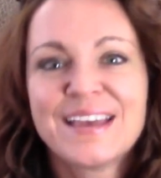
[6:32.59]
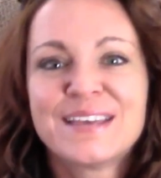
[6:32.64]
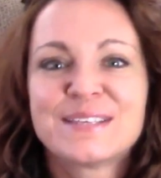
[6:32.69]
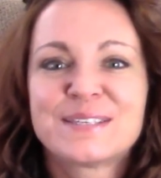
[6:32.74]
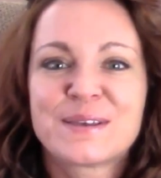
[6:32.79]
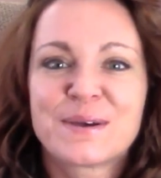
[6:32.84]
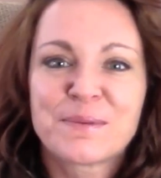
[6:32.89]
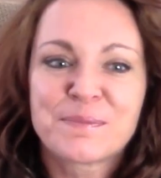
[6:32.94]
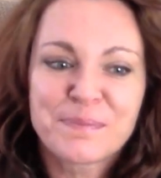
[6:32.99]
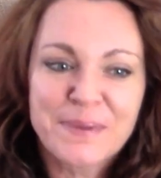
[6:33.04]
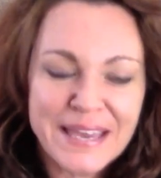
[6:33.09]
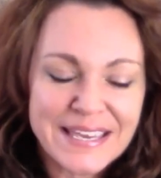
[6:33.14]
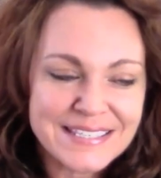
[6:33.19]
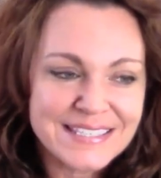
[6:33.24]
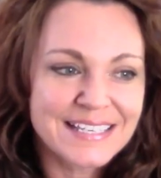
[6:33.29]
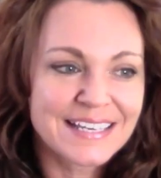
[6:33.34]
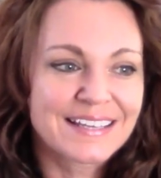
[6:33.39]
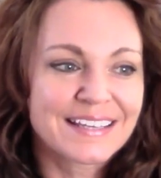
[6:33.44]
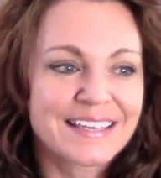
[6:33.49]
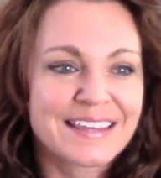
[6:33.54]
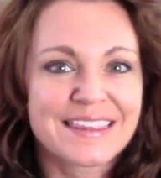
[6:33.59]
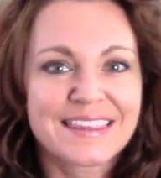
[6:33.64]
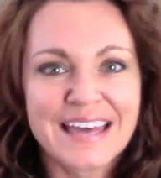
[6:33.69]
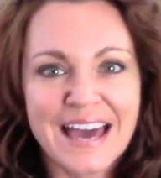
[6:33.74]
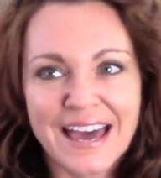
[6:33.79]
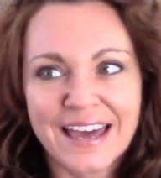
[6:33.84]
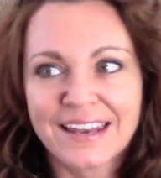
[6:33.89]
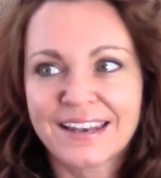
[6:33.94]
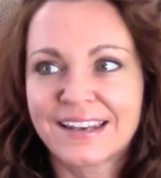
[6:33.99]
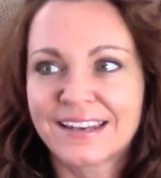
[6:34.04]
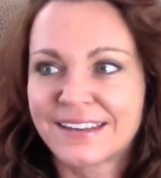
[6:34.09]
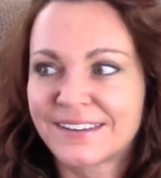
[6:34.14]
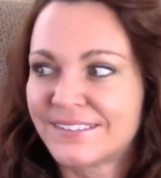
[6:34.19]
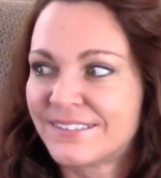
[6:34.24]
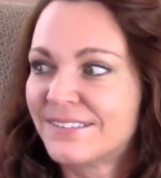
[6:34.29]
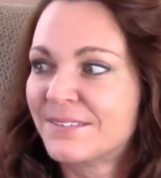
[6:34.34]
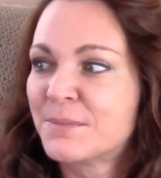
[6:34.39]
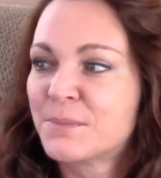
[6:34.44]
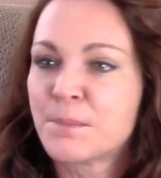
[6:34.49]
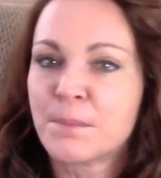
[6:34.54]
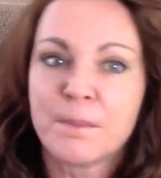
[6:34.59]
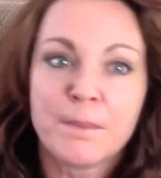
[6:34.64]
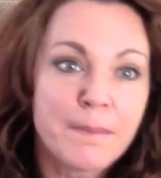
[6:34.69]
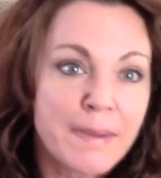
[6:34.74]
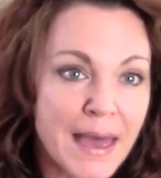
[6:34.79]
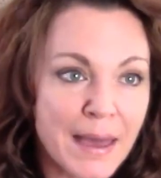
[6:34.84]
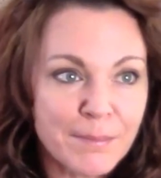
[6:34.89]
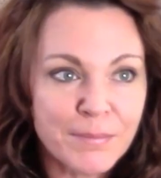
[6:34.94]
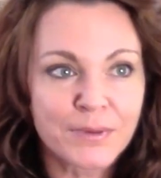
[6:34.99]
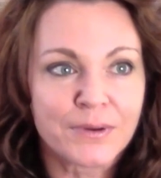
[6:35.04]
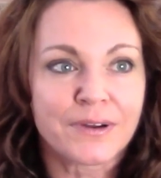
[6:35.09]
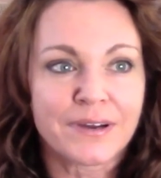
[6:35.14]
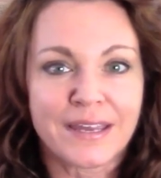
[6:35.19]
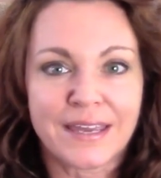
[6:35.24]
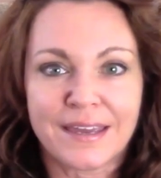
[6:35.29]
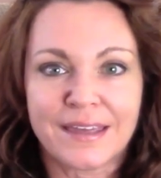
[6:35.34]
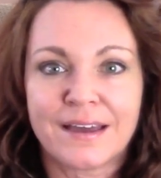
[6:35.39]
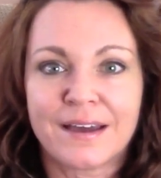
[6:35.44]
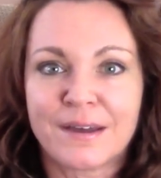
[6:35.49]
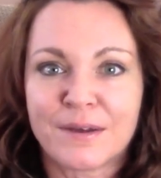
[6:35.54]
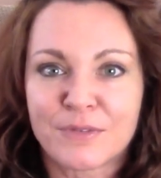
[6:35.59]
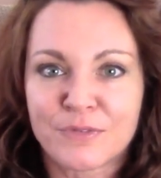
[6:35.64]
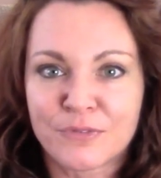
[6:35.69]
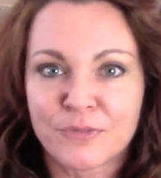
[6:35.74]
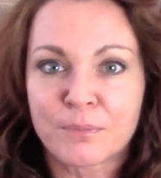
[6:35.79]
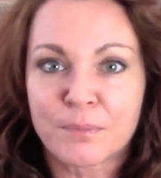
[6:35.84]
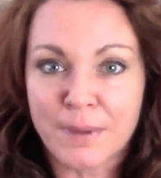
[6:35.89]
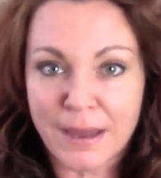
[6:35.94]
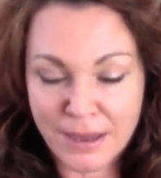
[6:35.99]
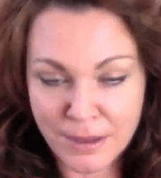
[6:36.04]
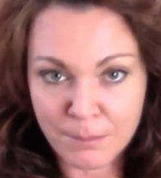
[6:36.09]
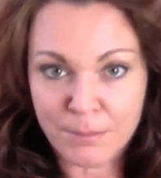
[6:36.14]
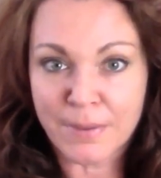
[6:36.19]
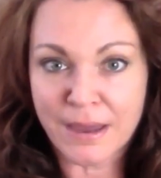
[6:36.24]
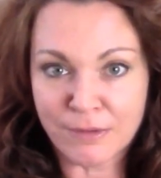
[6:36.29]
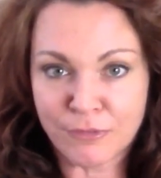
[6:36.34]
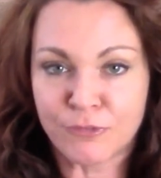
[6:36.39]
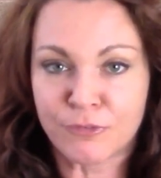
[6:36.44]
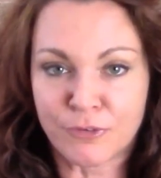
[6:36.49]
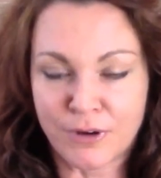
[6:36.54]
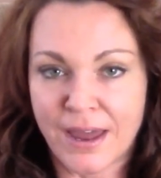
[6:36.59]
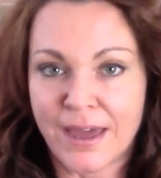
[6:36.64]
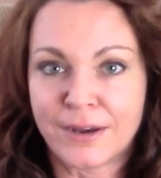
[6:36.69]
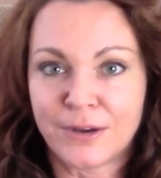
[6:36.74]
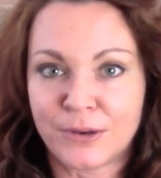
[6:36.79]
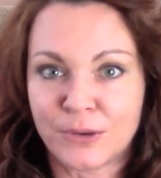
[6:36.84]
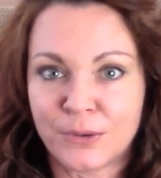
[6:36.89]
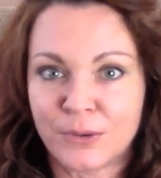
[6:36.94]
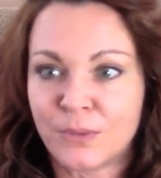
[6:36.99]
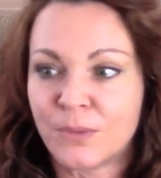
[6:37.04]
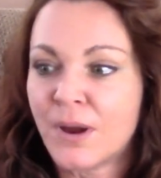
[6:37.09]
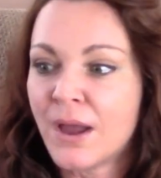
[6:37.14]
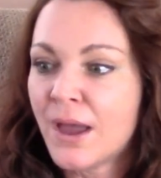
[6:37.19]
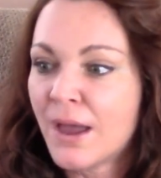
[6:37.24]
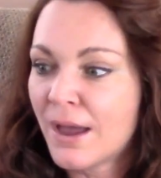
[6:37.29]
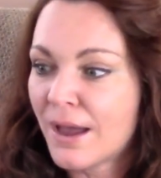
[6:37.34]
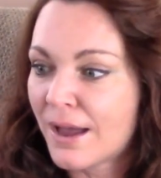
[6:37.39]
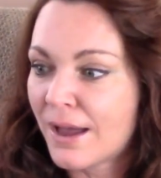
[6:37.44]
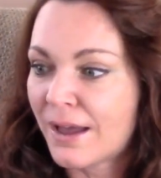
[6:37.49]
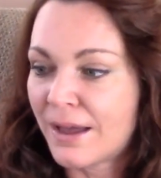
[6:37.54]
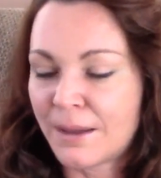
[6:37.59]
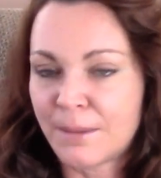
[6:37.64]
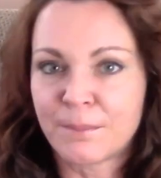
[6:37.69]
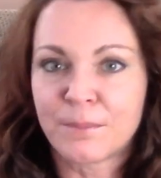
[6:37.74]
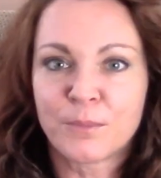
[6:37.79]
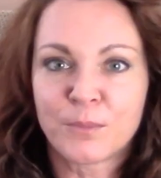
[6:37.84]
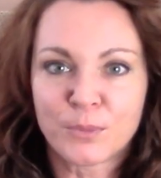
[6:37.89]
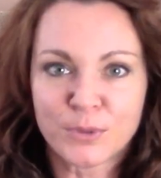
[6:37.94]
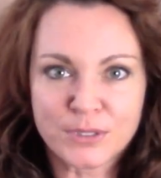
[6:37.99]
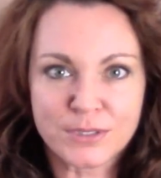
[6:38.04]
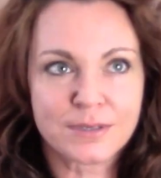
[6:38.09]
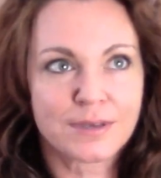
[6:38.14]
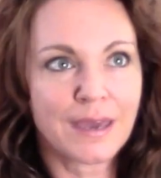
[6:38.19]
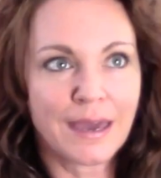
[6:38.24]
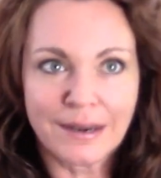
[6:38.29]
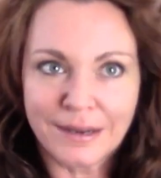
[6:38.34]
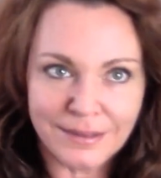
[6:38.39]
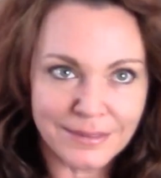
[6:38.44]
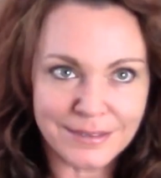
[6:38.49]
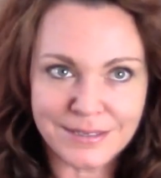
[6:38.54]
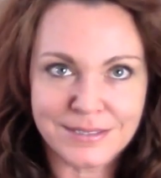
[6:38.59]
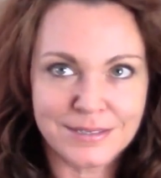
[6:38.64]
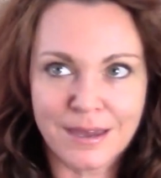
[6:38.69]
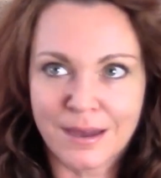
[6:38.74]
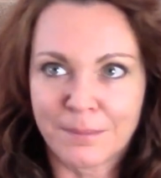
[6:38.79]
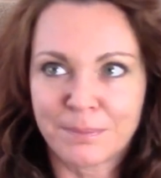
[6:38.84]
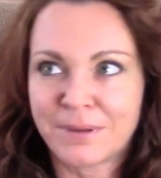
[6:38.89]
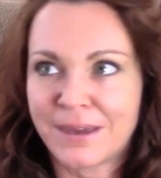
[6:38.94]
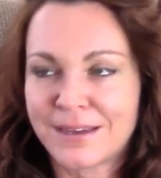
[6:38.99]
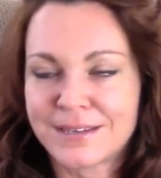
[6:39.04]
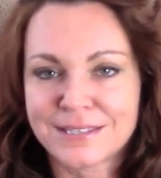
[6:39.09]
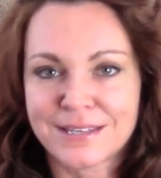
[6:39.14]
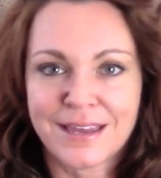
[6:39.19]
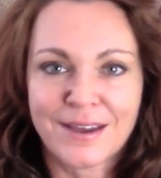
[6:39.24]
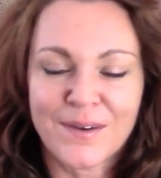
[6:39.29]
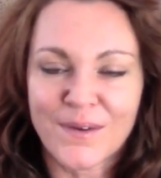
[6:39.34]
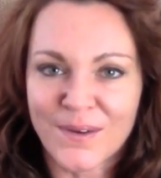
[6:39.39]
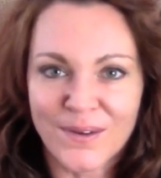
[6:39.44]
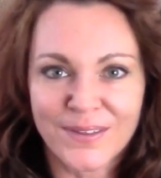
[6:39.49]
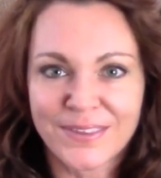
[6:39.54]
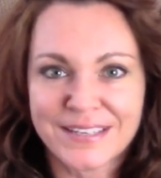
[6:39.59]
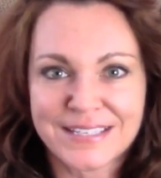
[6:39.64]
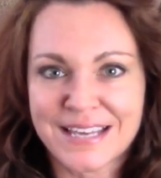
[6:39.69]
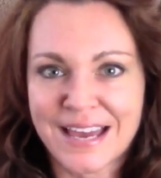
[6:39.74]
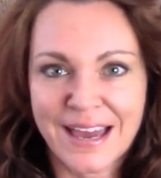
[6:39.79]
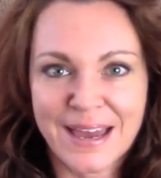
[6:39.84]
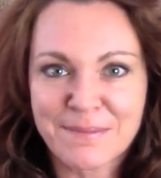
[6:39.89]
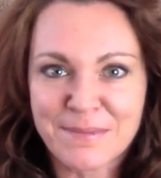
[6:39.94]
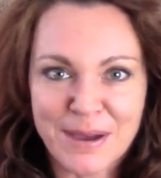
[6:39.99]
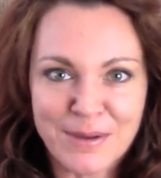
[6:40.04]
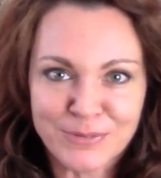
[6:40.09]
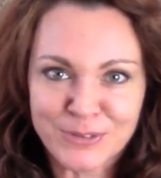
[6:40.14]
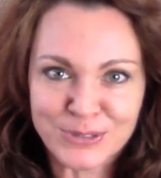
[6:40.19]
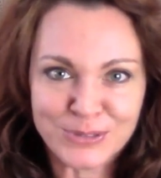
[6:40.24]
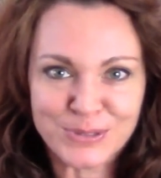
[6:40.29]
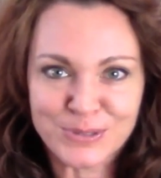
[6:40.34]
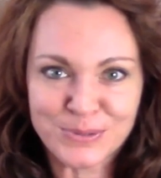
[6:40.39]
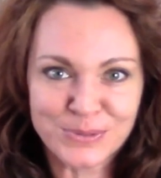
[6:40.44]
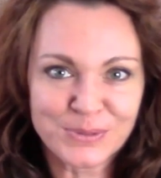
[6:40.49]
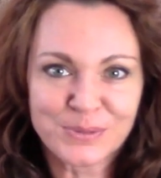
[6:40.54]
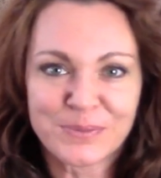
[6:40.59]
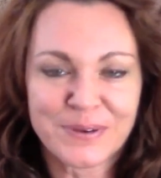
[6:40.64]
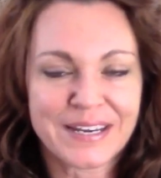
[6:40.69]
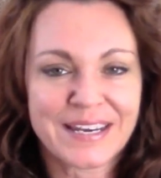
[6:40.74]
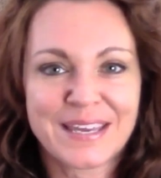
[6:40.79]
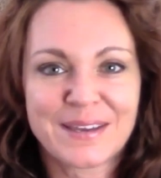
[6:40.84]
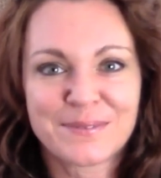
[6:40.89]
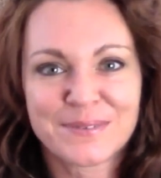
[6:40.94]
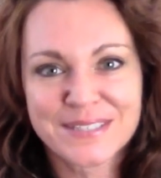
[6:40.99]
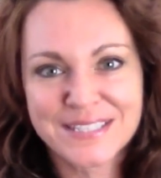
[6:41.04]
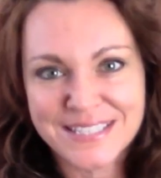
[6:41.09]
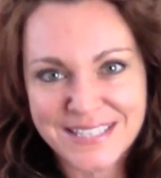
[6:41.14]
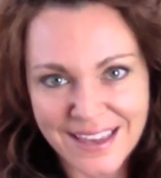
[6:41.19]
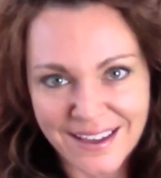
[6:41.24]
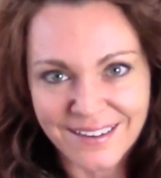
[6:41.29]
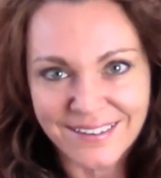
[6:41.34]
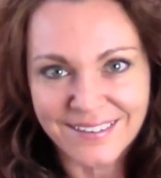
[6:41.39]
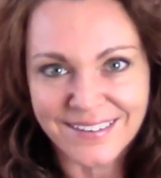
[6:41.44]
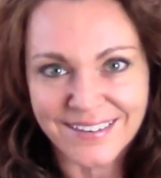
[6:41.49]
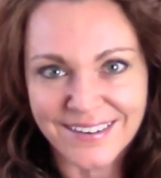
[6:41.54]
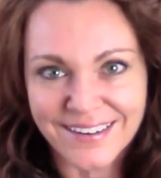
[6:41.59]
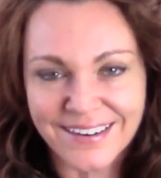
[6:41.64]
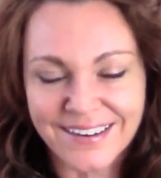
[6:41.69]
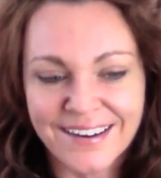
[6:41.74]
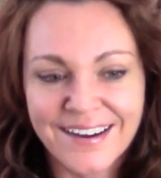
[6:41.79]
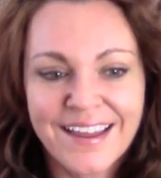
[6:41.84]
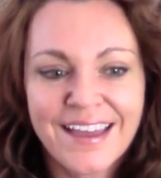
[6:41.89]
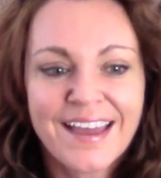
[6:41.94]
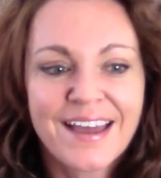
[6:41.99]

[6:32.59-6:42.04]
So basically that little memory of my friend who was getting these cupcakes like all the time after school when he was younger,